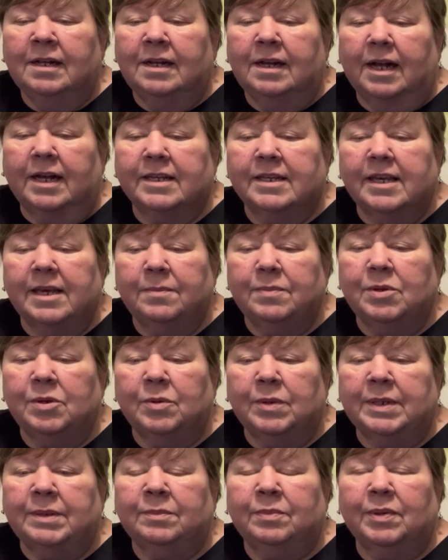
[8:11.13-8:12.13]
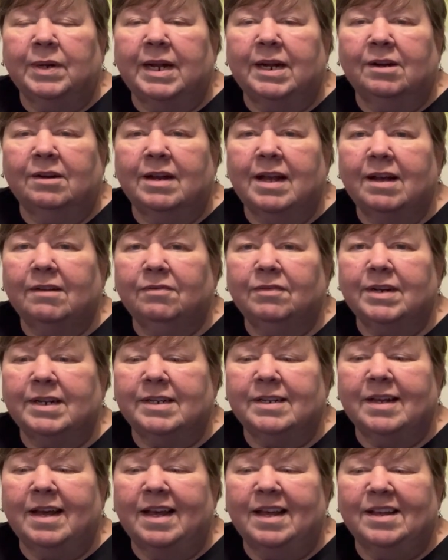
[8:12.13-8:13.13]
I keep you in prayer every
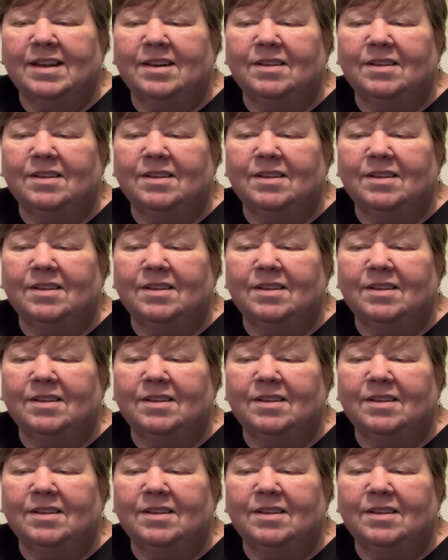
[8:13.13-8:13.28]
day